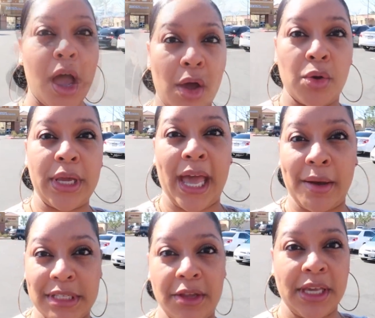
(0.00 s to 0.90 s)
Oh yeah,
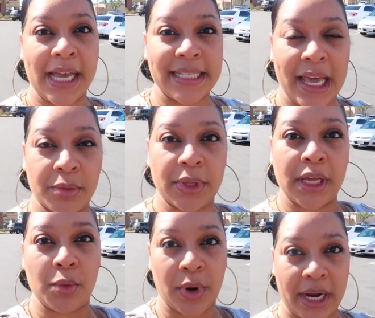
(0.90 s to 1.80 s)
I was telling you guys I had a really
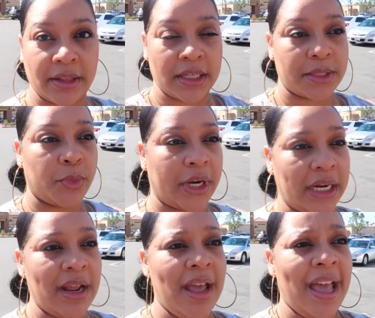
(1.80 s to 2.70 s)
good workout this
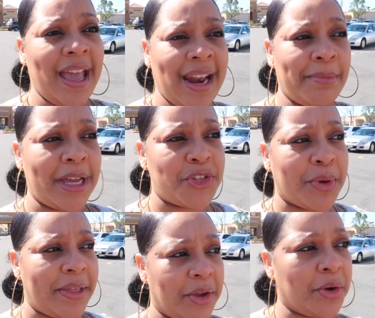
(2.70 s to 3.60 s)
morning and I much
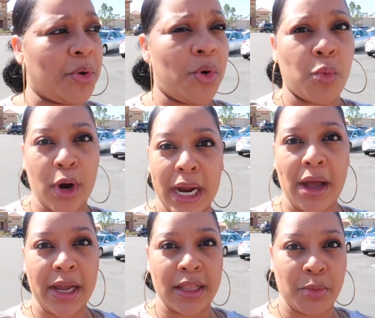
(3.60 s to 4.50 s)
rather work
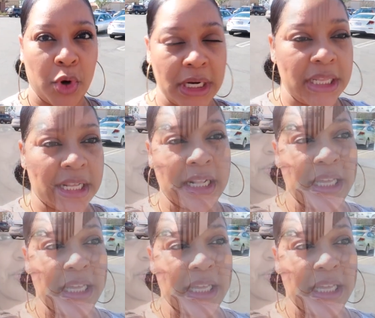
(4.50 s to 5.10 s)
out in the morning than in